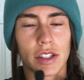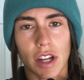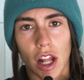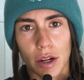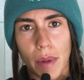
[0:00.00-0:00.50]

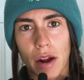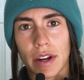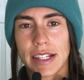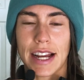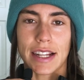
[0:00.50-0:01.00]
Dollar
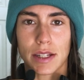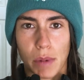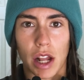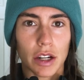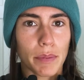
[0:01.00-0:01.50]
Mountain is a
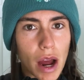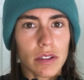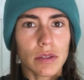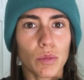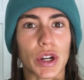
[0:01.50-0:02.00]
smaller
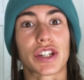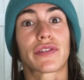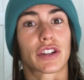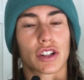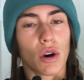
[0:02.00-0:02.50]
mountain, which
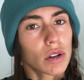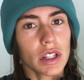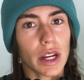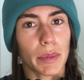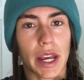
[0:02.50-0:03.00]
if you're
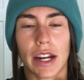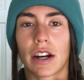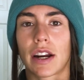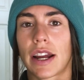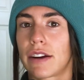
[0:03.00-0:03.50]
totally a
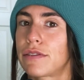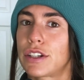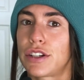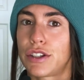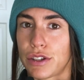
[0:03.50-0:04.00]
beginner, kind of
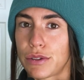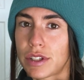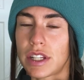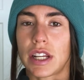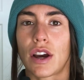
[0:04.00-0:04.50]

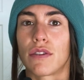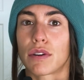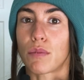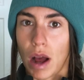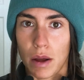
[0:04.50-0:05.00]
reduce the
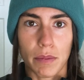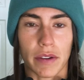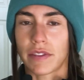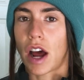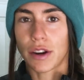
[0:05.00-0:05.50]
overwhelm
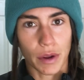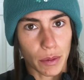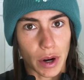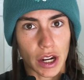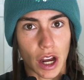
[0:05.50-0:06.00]
of not
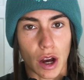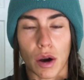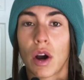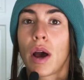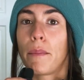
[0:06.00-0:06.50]
knowing where to
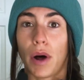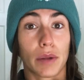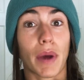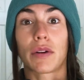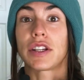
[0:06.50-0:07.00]
go.
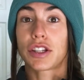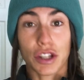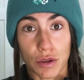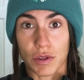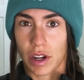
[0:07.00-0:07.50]
Bald Mountain is
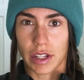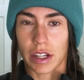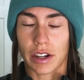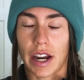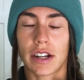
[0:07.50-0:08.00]
huge, on
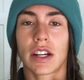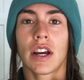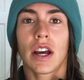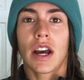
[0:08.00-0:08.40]
the other hand.